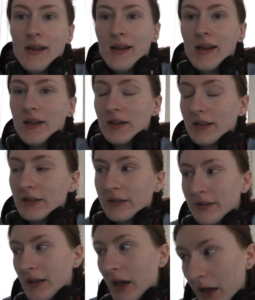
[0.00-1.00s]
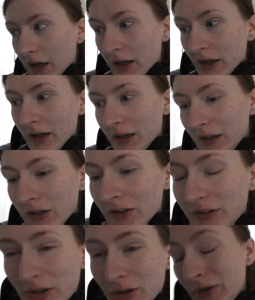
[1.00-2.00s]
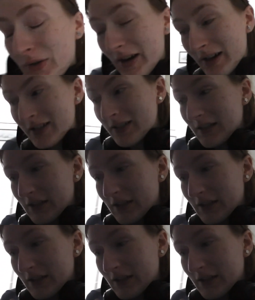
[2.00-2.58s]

Hey guys, so I didn't